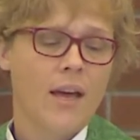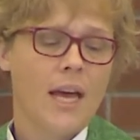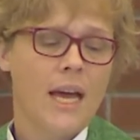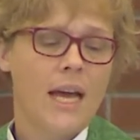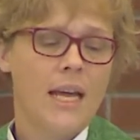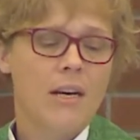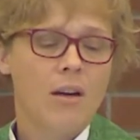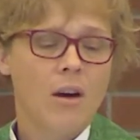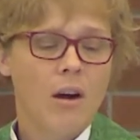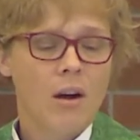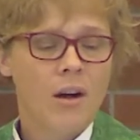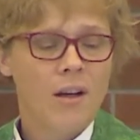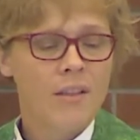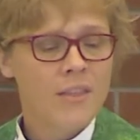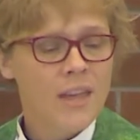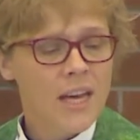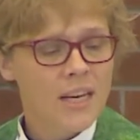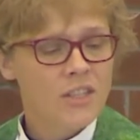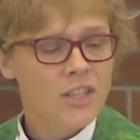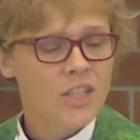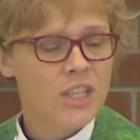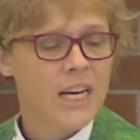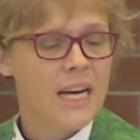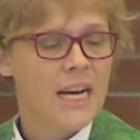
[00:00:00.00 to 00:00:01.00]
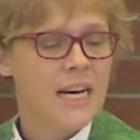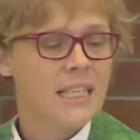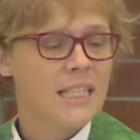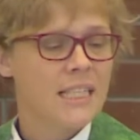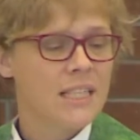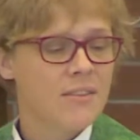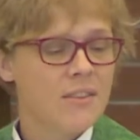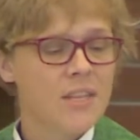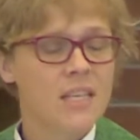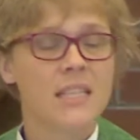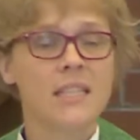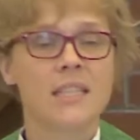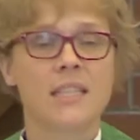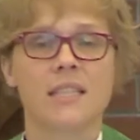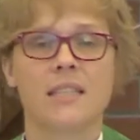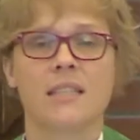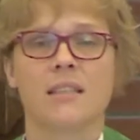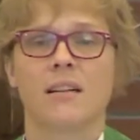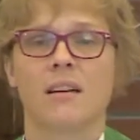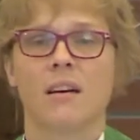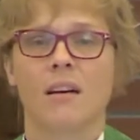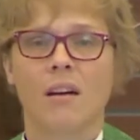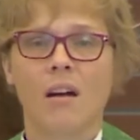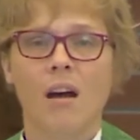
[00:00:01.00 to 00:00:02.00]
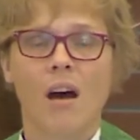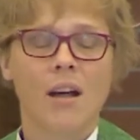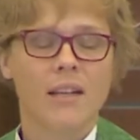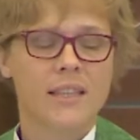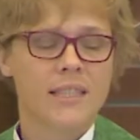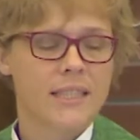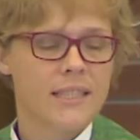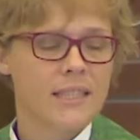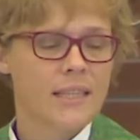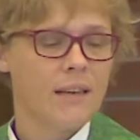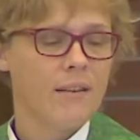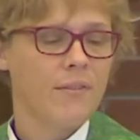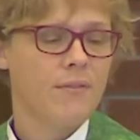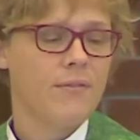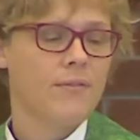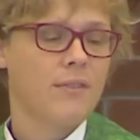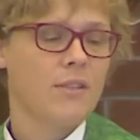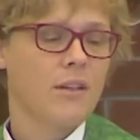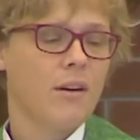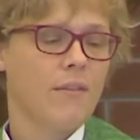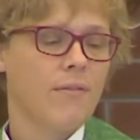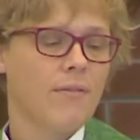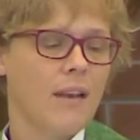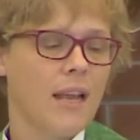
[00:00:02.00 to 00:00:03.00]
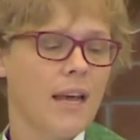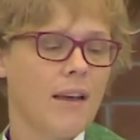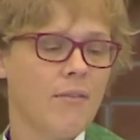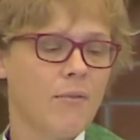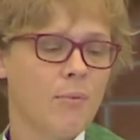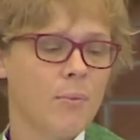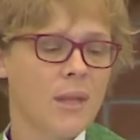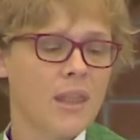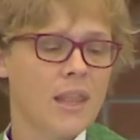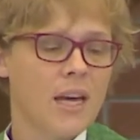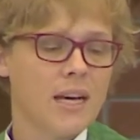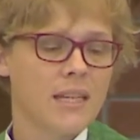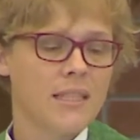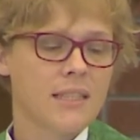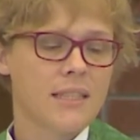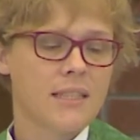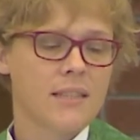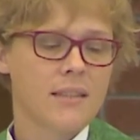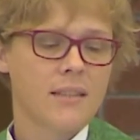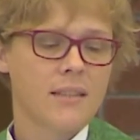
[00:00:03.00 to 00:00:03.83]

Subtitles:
and all that shares this, God's gift of life with us.